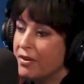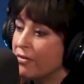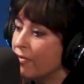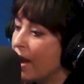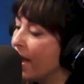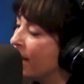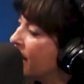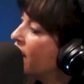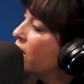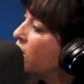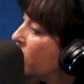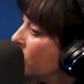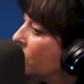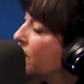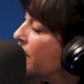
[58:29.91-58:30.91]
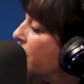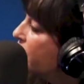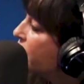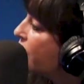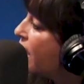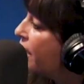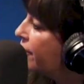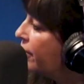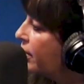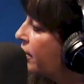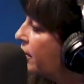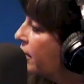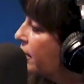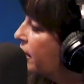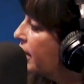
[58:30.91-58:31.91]
right. You need a driver.
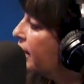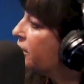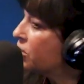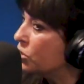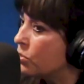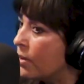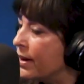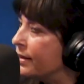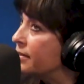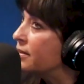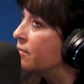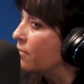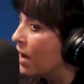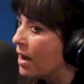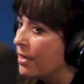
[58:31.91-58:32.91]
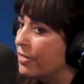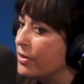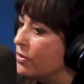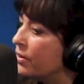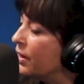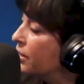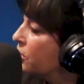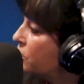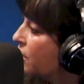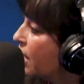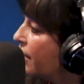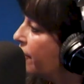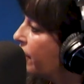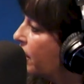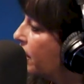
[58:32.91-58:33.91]
Yeah. It's twice a month. You need a I,
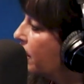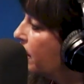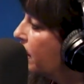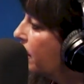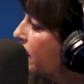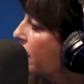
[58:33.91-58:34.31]
driver. I, I I